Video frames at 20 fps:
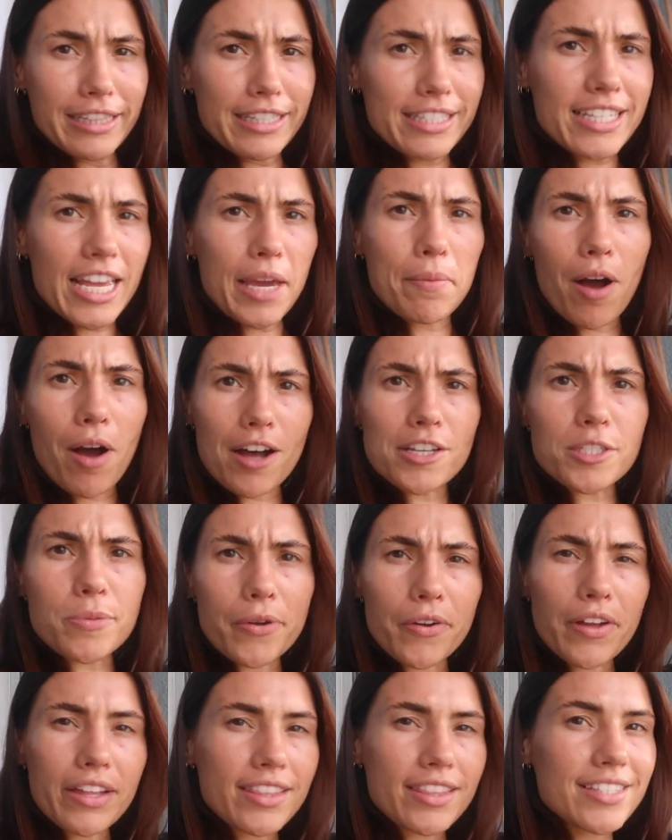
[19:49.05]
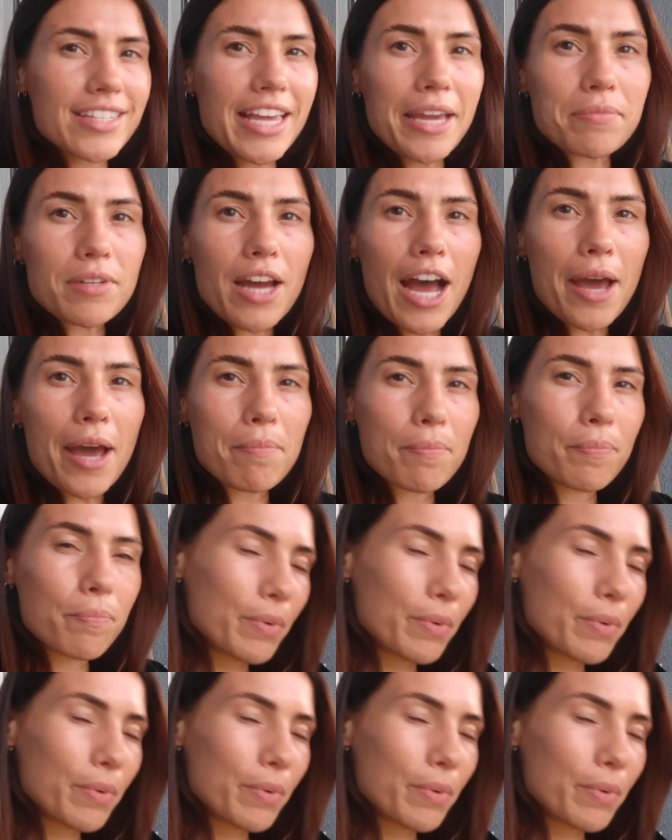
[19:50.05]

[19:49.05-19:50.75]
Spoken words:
the same hospital at the same time.